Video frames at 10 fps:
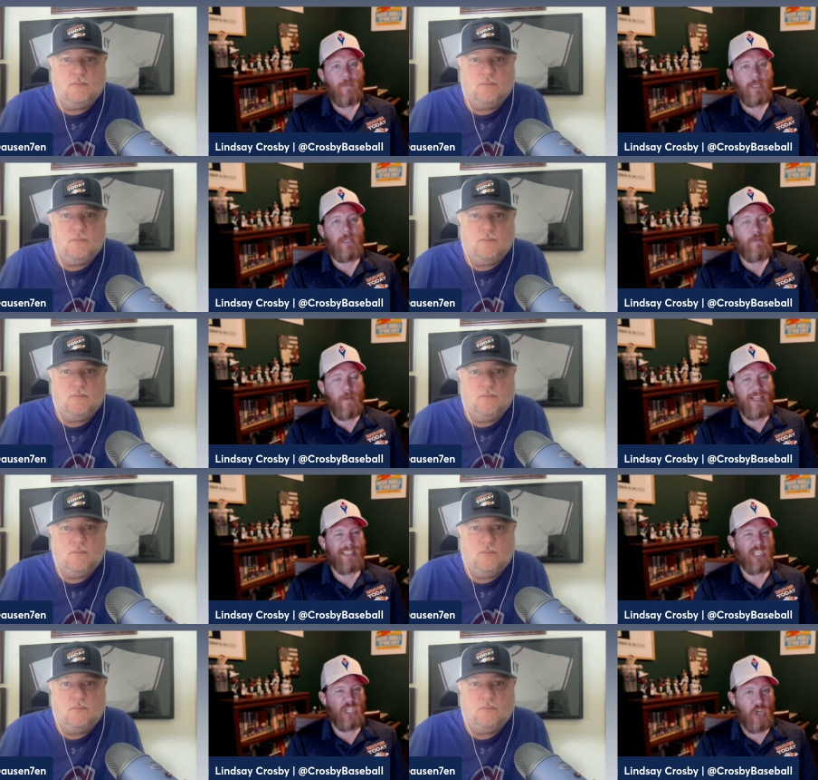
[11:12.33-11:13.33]
Speaker 1: Philly
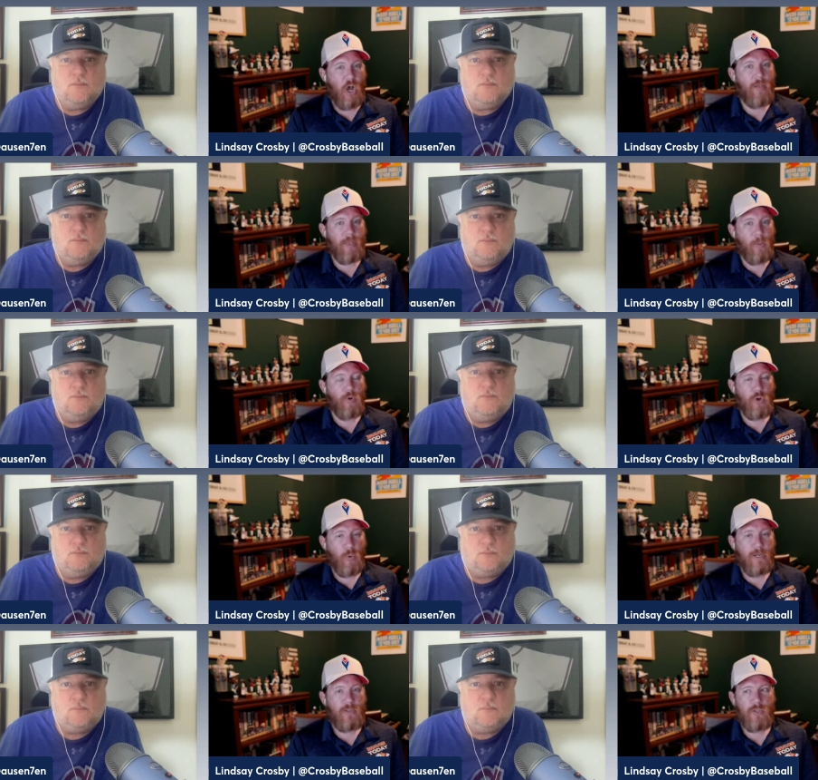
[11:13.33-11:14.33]
fans thought they were
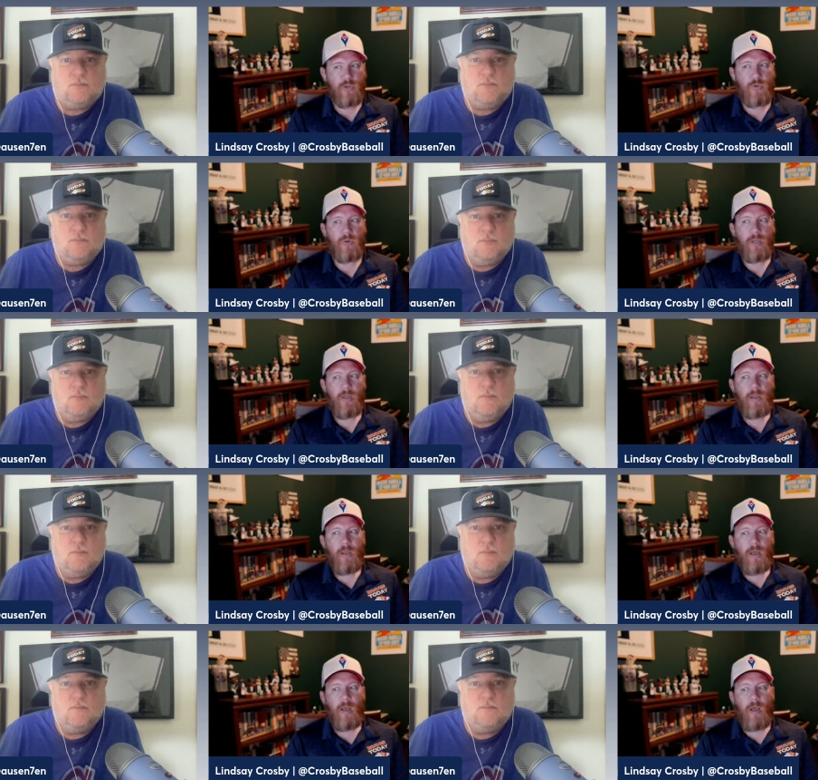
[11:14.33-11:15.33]
going to
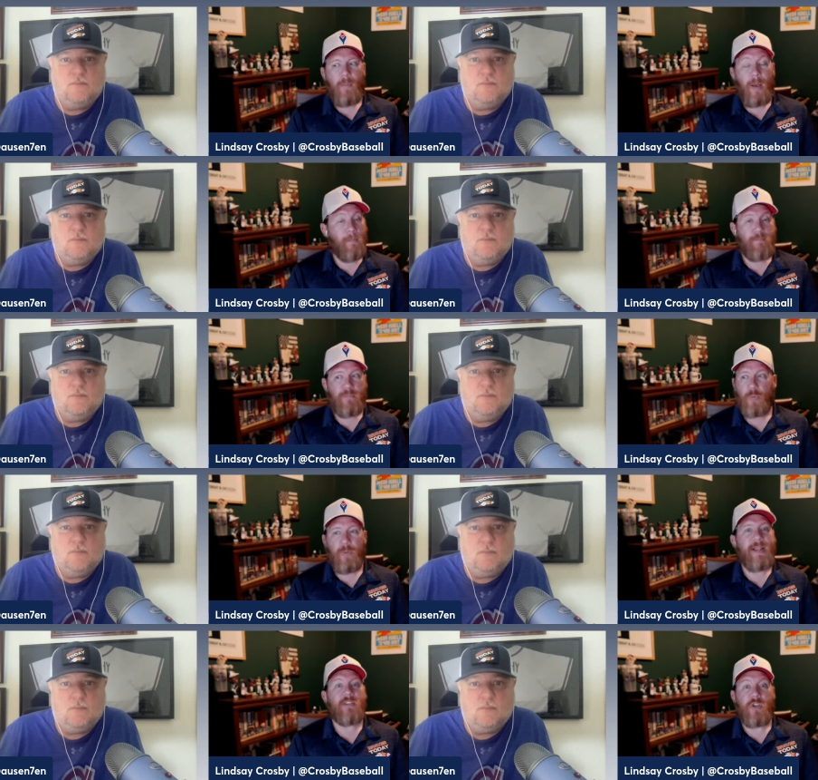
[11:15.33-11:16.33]
um, um,
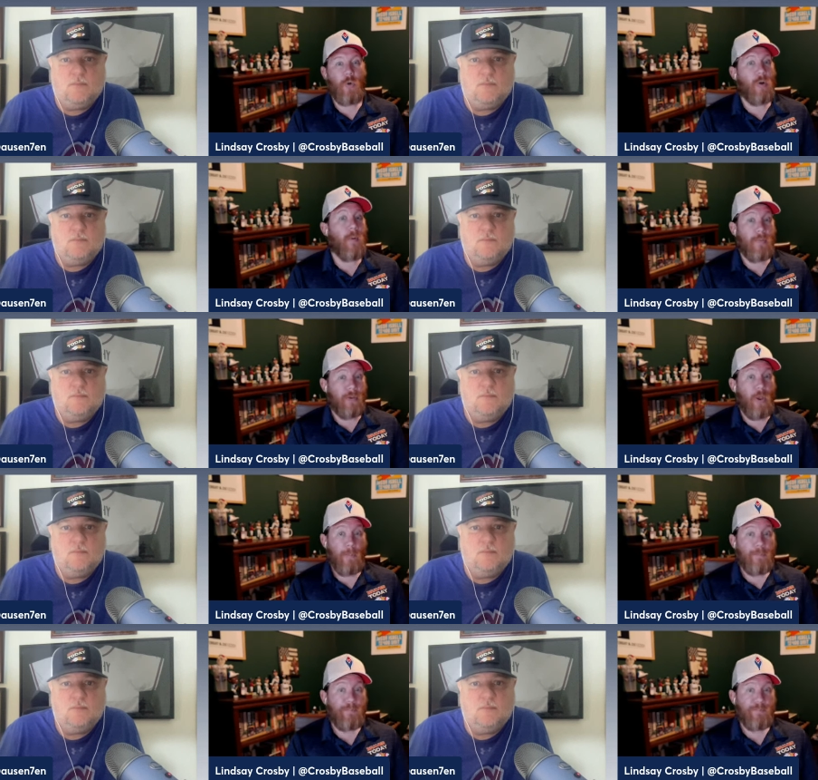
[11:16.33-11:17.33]
three weeks ago or a month ago.
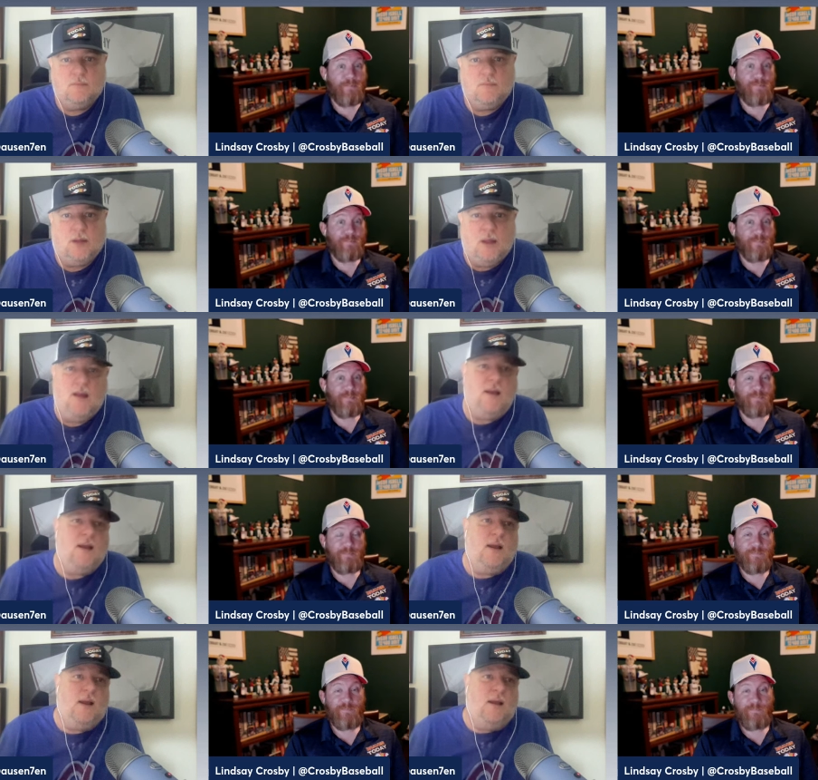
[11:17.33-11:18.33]

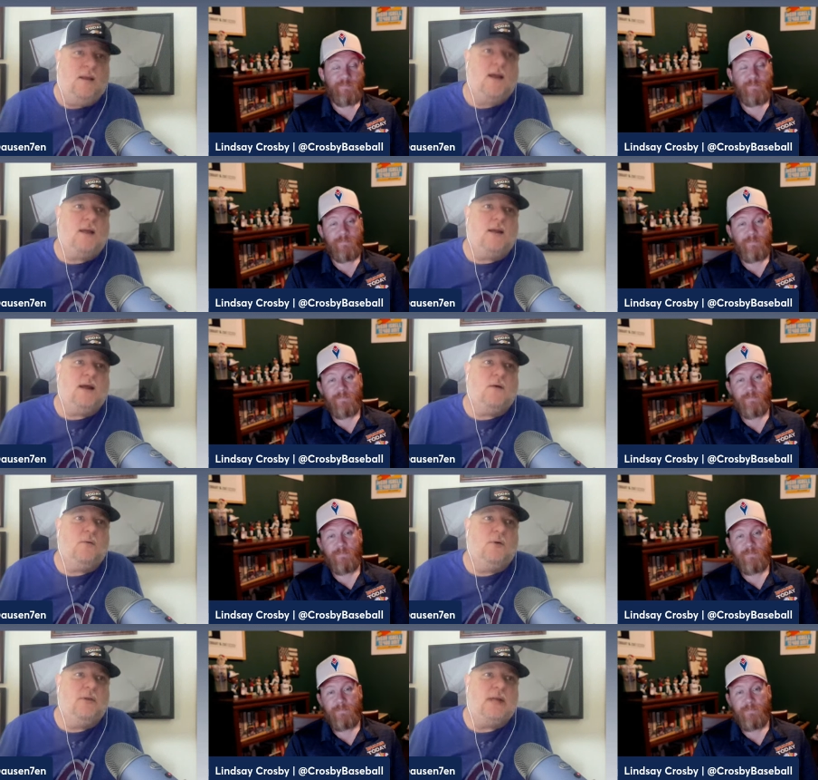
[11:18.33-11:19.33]
Speaker 2: Yeah, and now
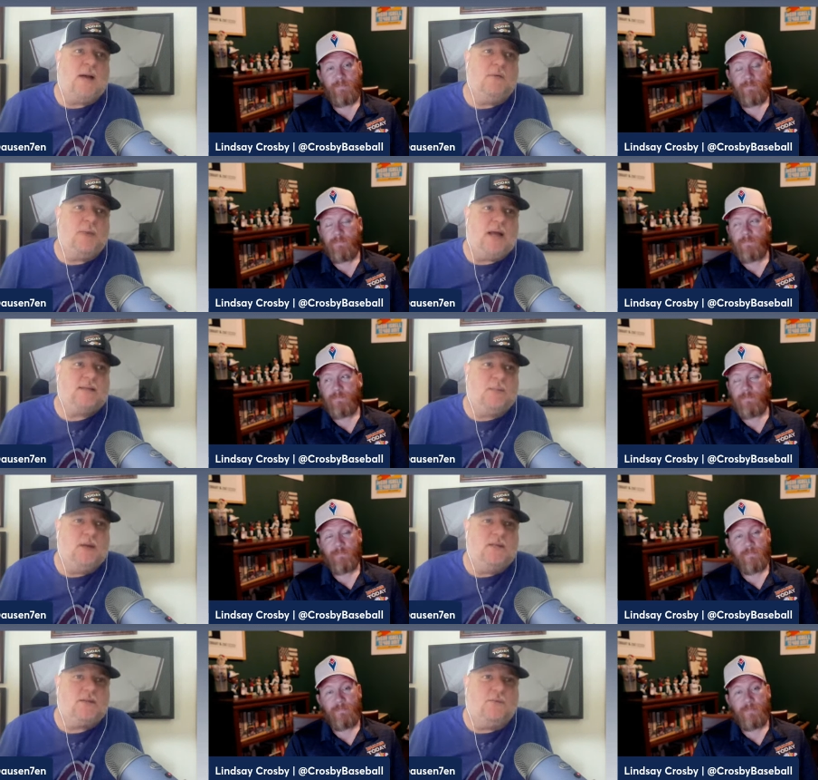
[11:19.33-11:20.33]
with the Diamondbacks, I mean
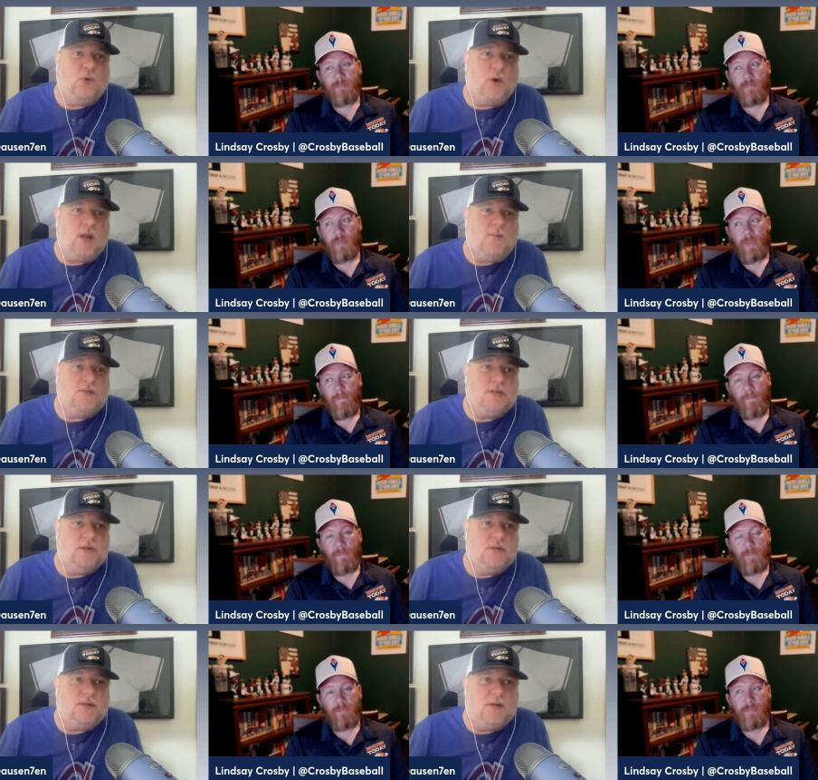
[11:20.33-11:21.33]
it's a four-game
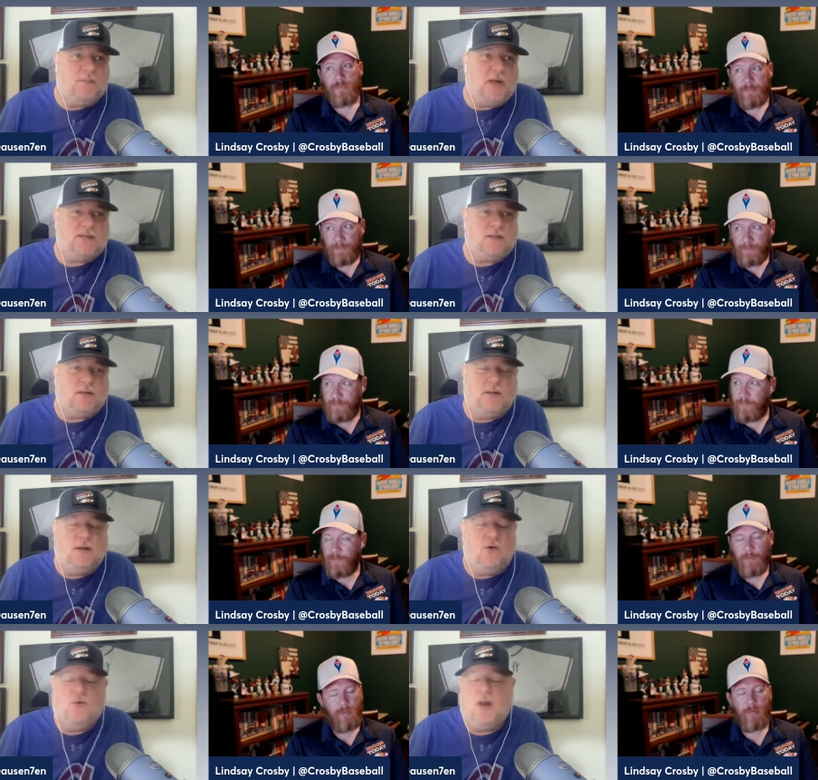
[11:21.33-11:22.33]
series that basically
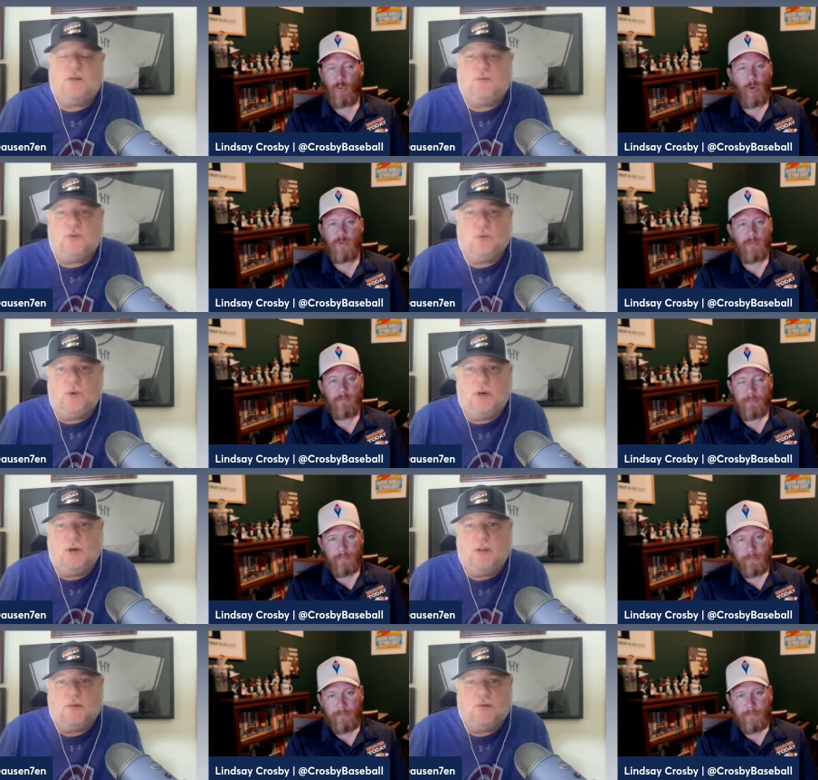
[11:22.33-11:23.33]
no rest for the
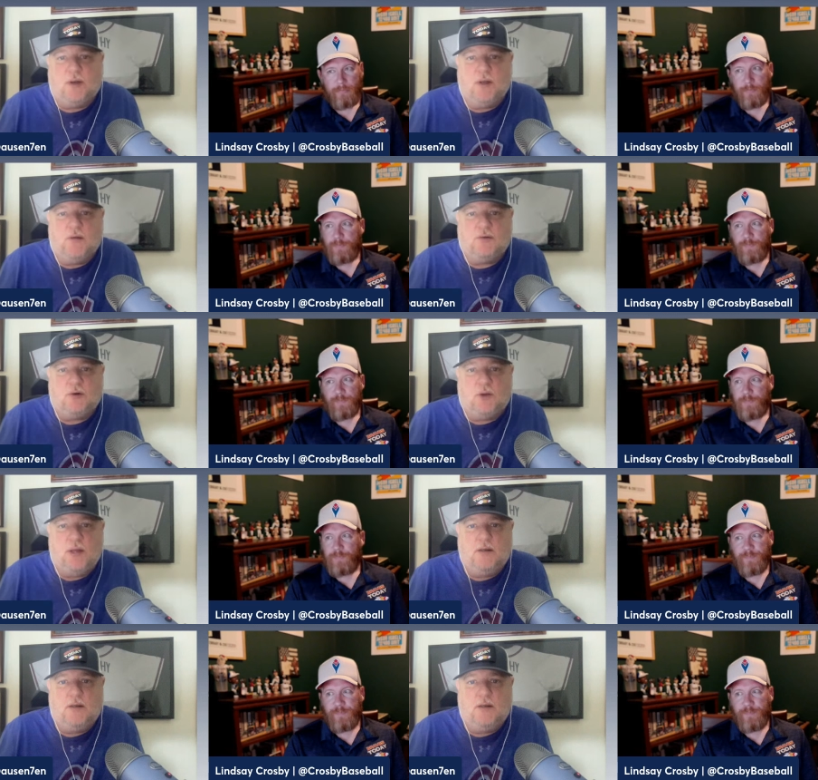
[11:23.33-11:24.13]
weary is uh, is it'll head